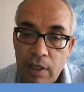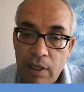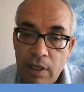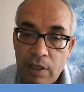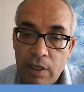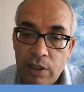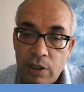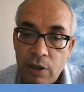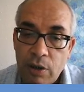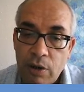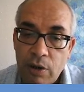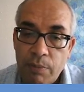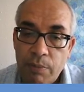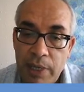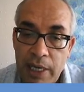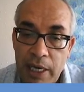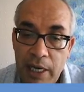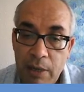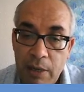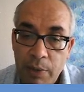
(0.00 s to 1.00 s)
So
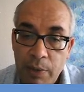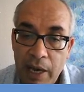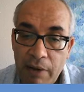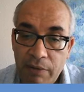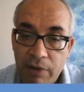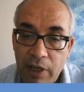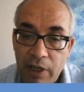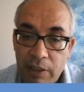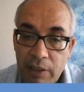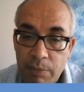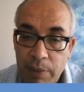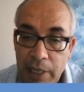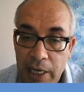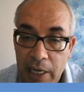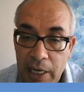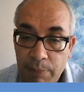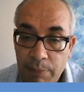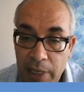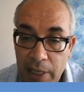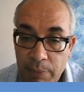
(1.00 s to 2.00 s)
be, we have got be,
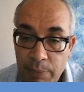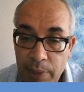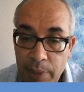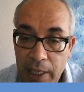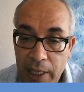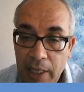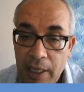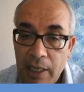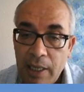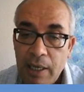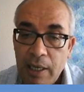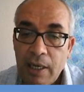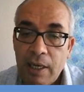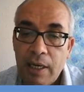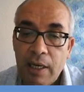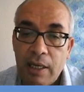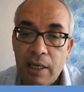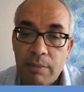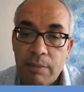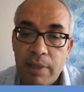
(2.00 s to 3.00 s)
PP,
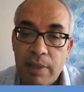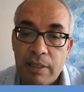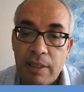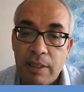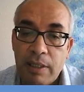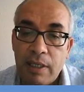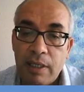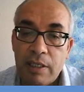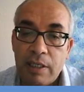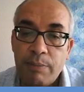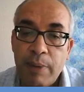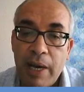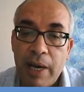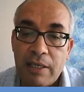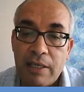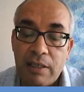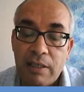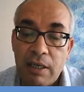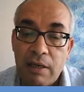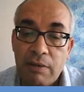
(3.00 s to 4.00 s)
it means this is
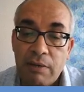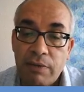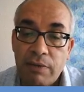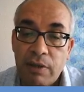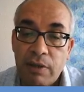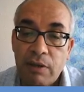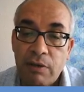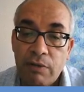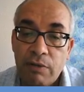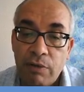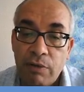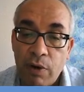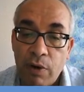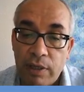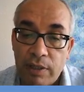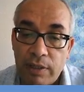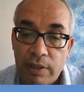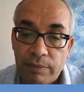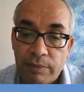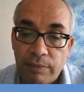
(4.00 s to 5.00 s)
passive
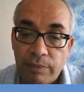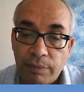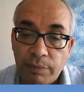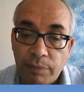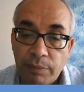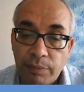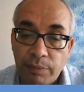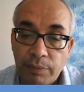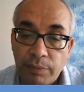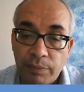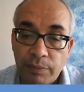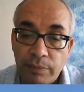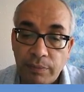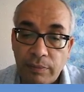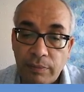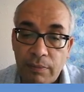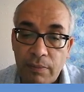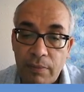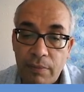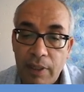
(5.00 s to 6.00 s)
voice.
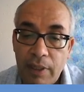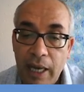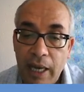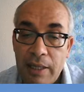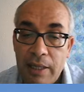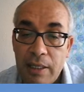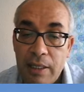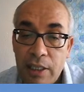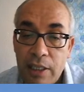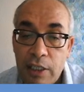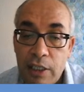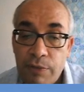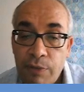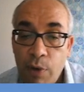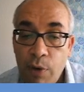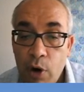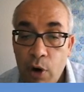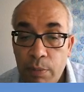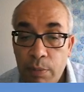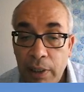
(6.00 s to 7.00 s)
And this is
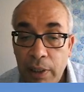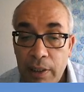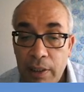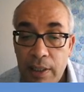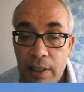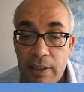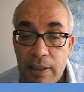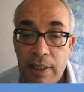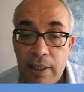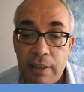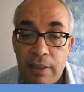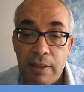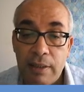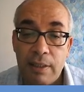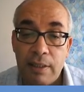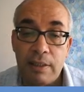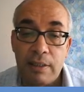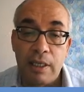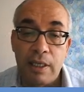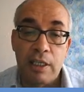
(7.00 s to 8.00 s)
formal, this
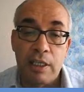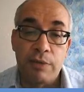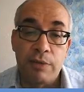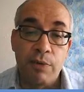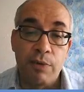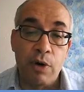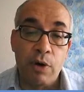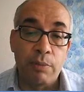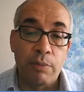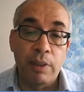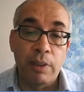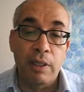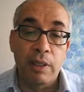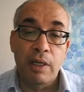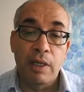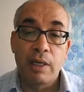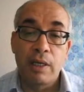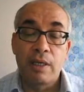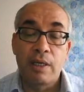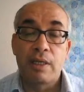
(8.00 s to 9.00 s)
sentence is formal
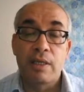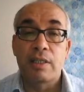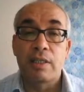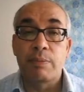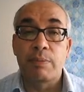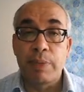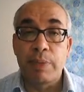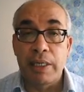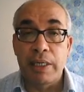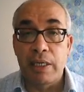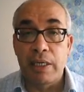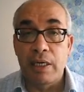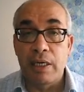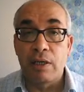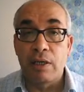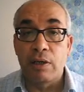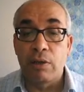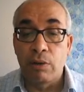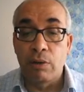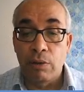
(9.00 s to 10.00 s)
speaking
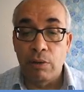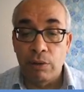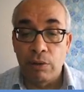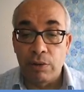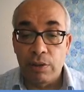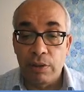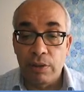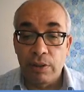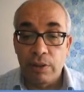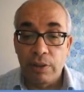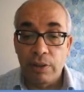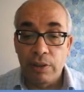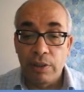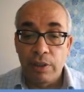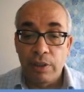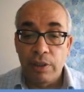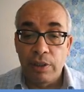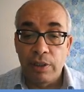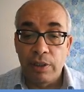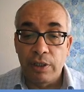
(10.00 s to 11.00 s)
or
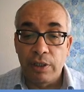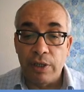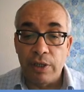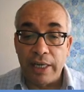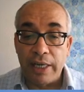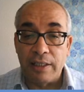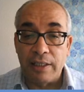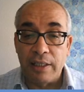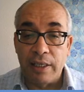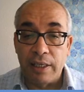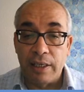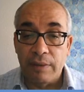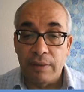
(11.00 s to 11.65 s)
writing.